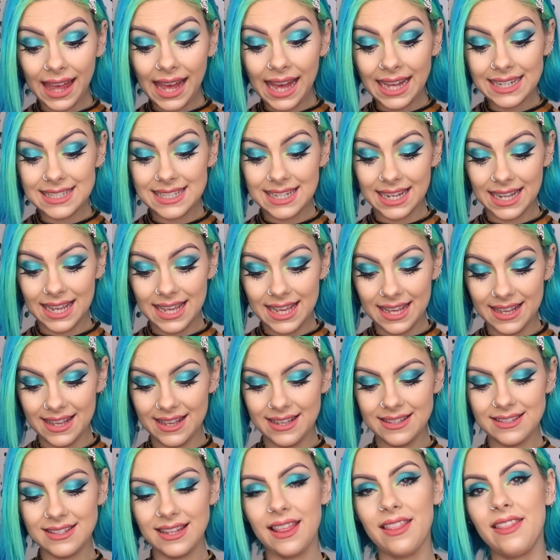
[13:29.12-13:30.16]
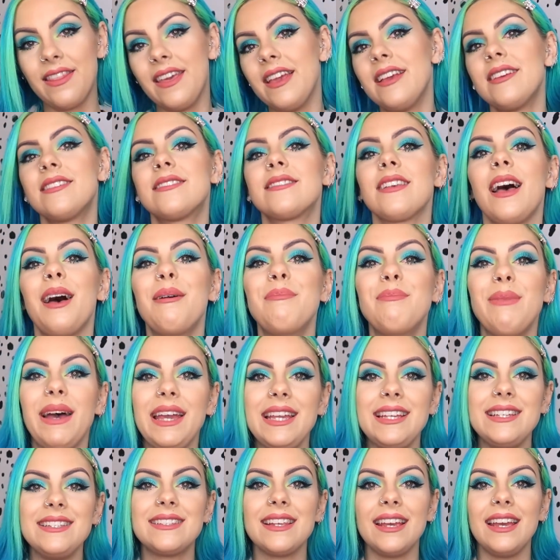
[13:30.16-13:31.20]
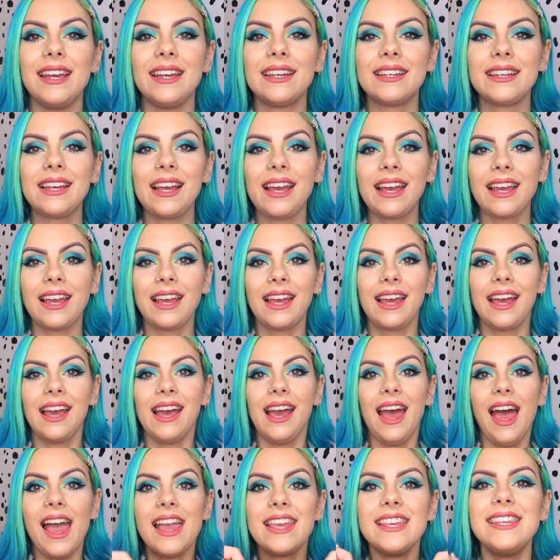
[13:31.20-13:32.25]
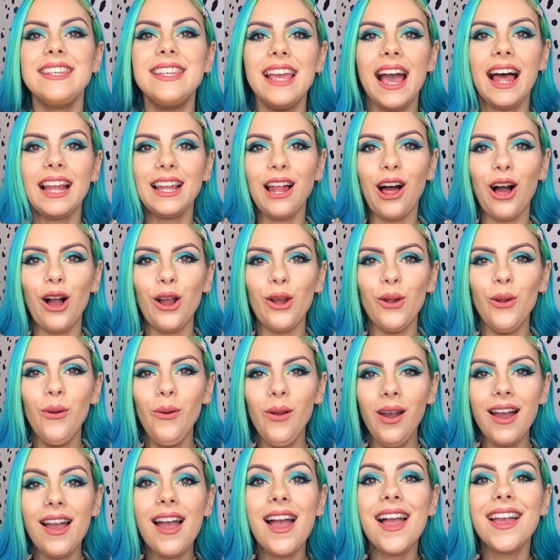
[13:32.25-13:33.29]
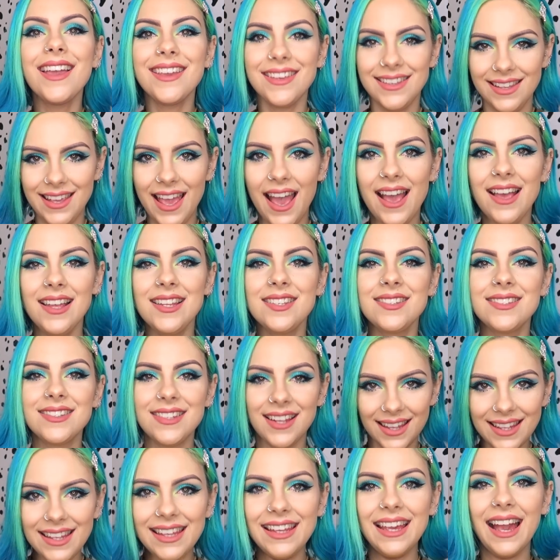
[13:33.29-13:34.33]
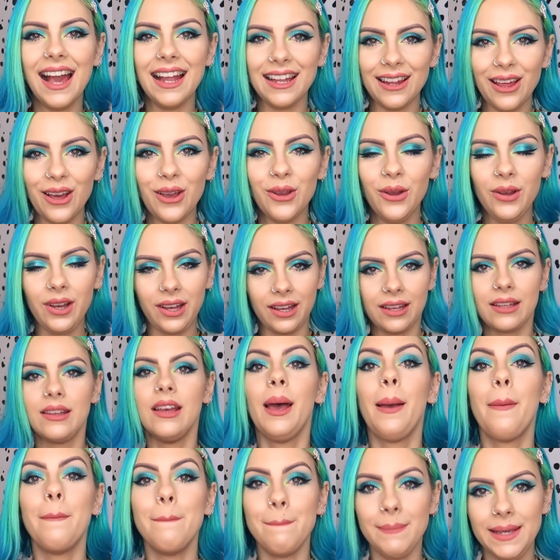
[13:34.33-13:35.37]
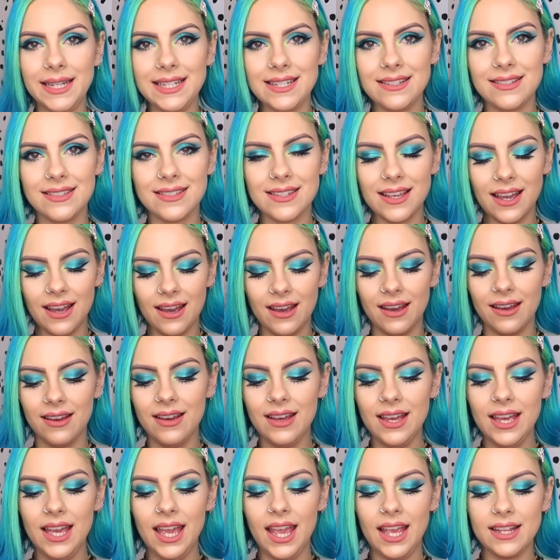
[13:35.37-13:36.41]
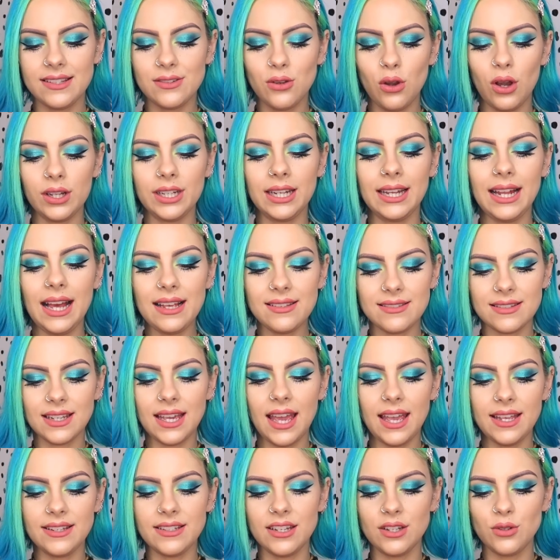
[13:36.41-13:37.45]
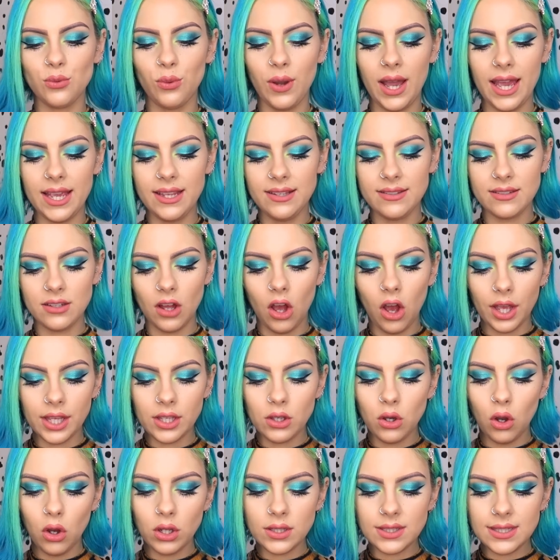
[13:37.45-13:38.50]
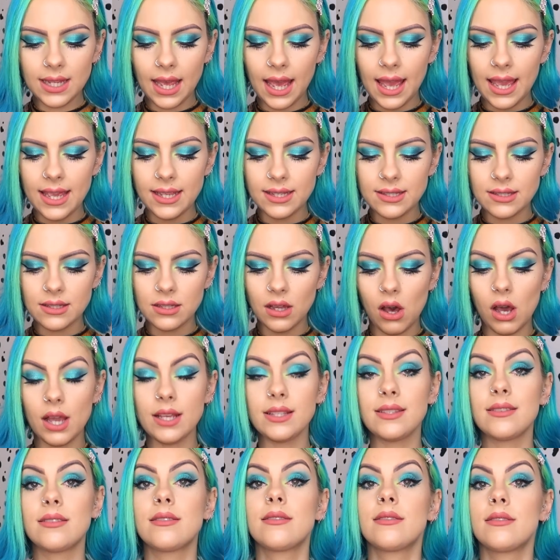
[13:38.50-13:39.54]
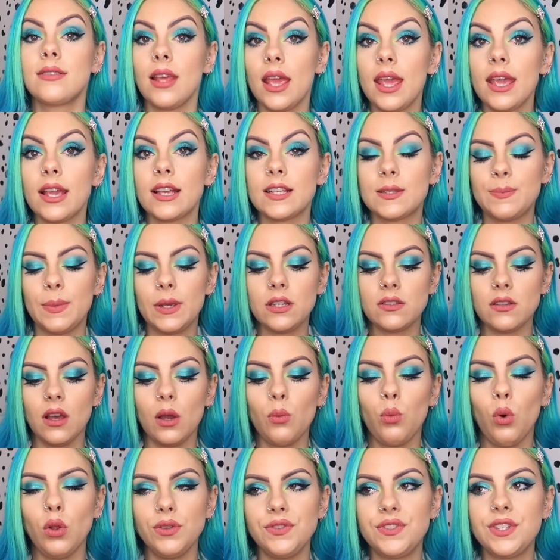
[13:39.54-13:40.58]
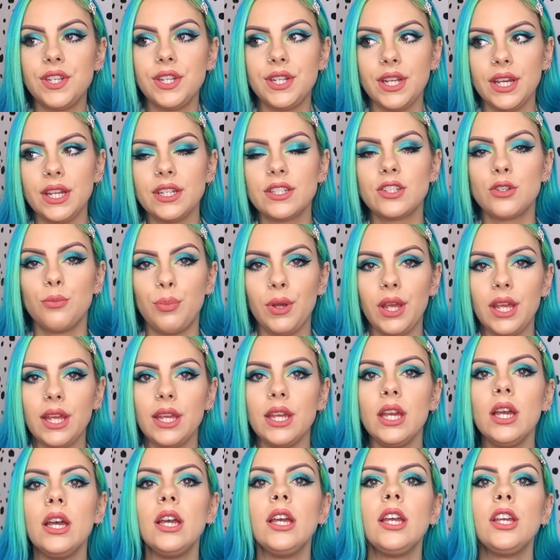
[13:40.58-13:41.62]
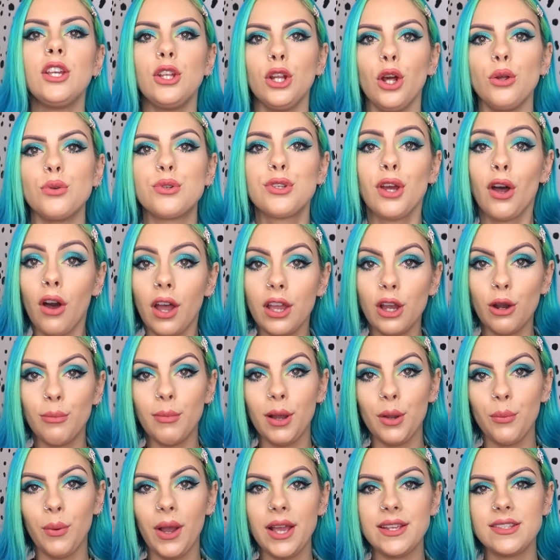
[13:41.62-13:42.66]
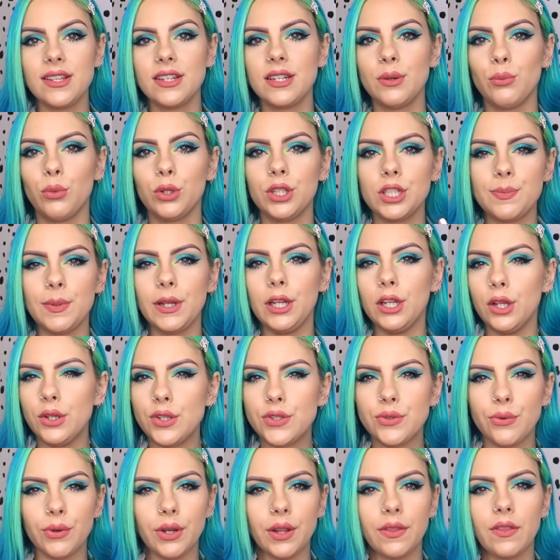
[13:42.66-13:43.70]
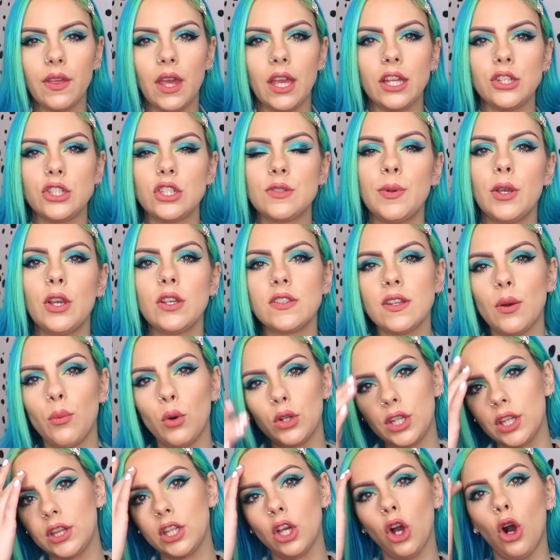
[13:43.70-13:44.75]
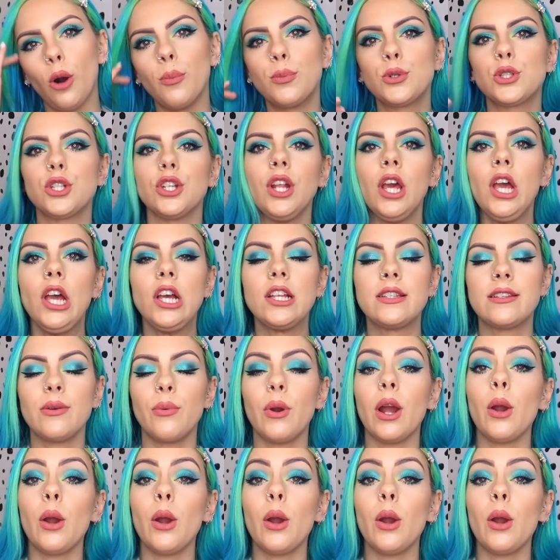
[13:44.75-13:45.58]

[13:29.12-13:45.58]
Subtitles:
And it is this amazing yellow, yes, yellow midi skirt. It's got an elasticated waist. I got a size 6 because I wanted it to be, you know, tight on my waist. I didn't want it to be loose or anything, just because I wanted the option to